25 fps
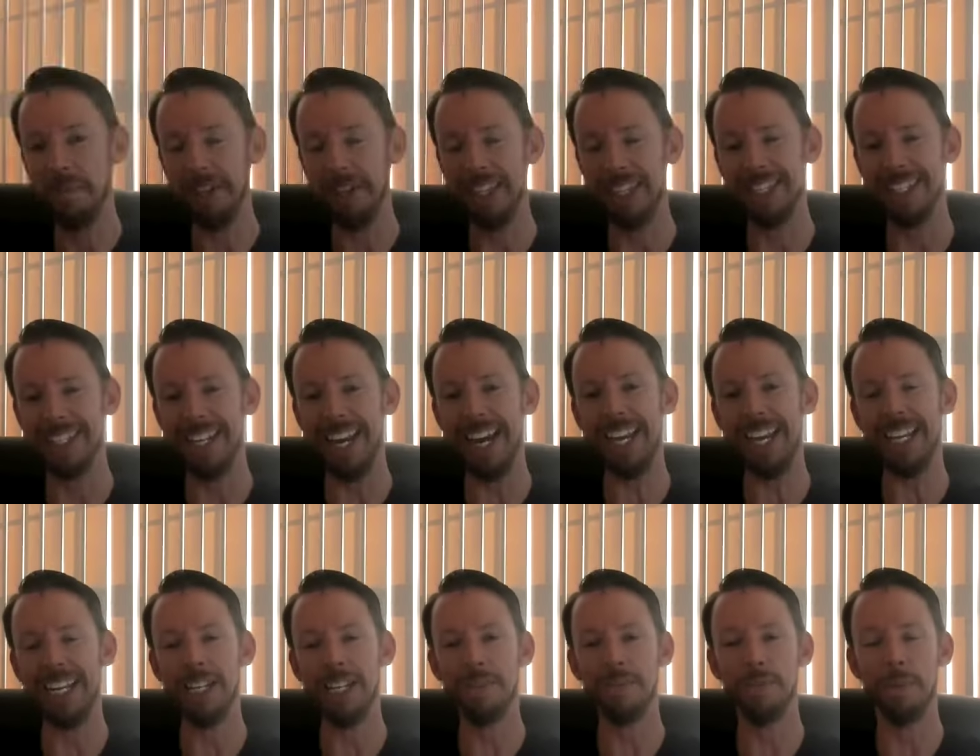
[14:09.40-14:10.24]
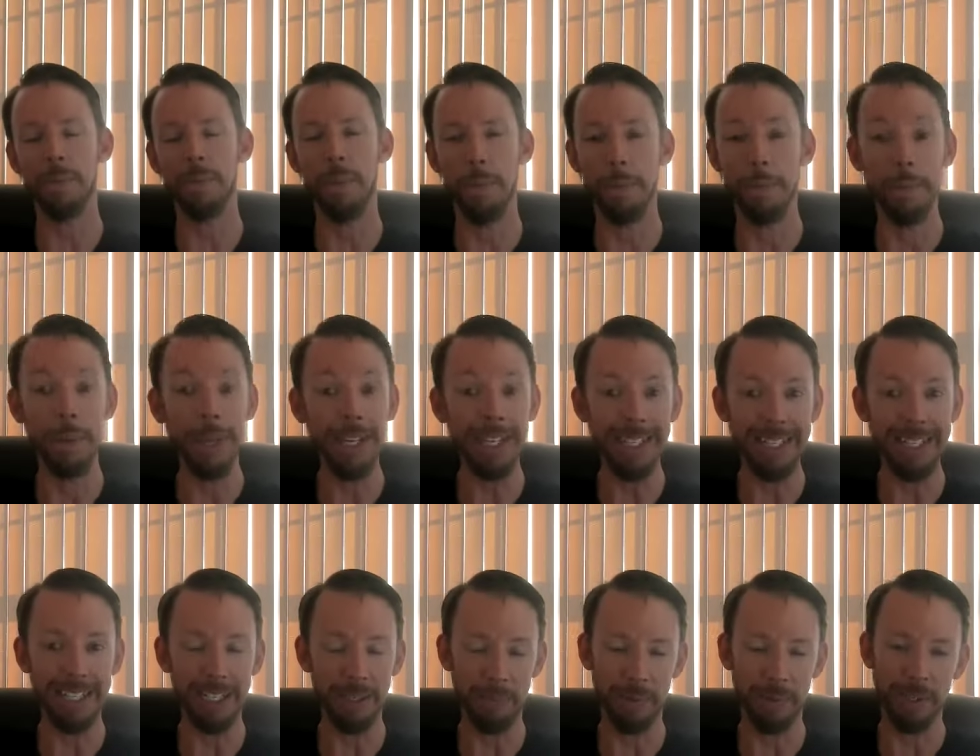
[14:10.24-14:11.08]
but the second is from a
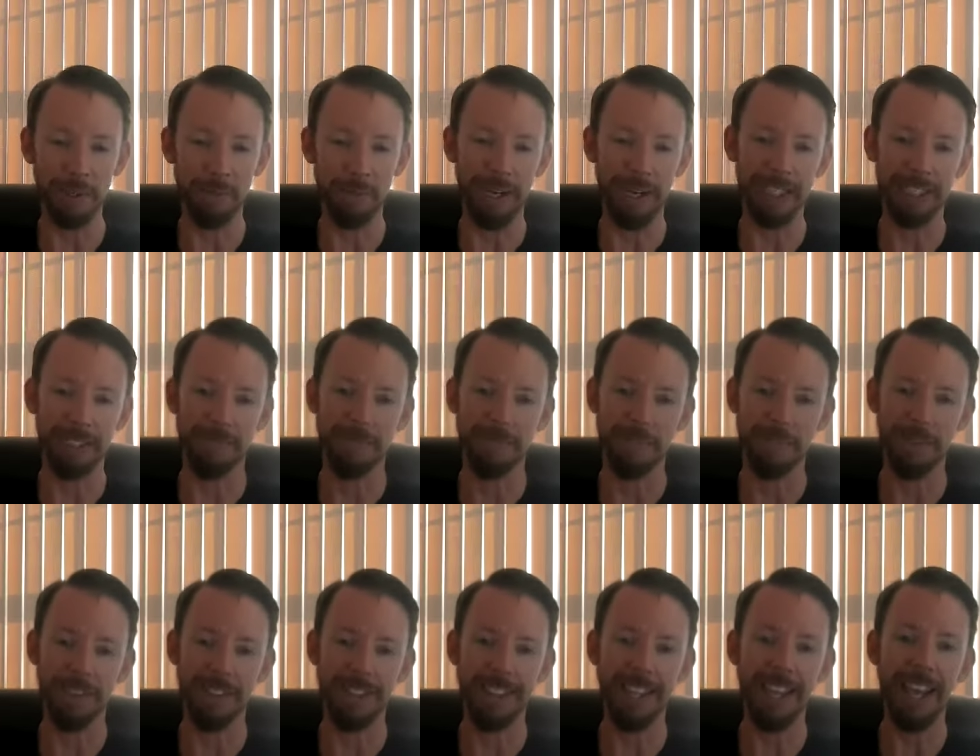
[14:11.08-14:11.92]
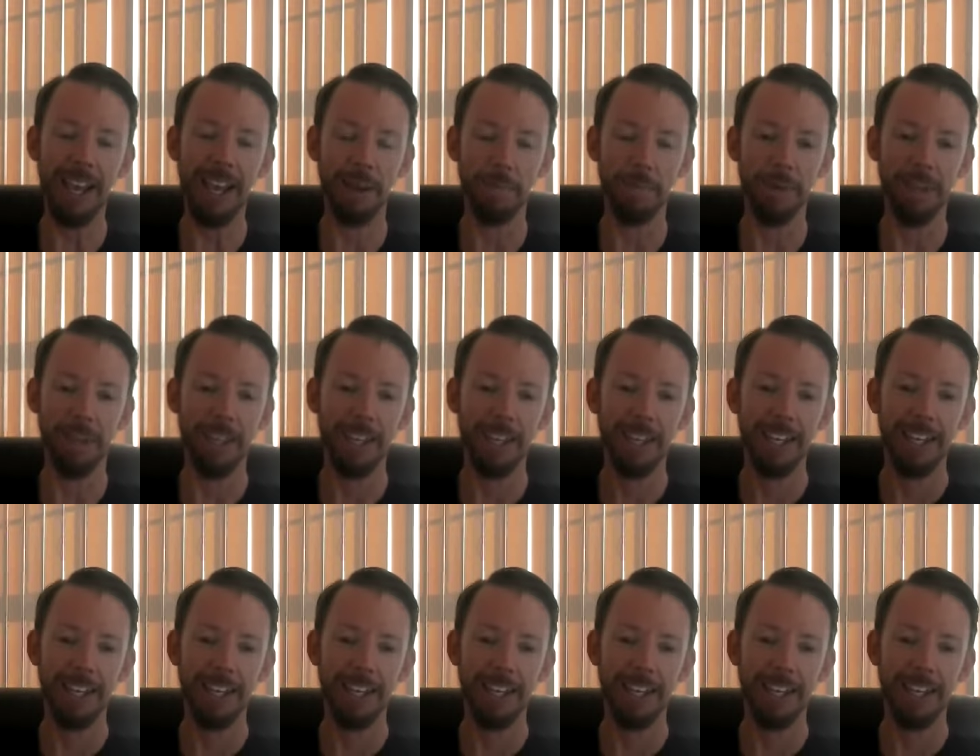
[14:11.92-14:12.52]
business perspective for them,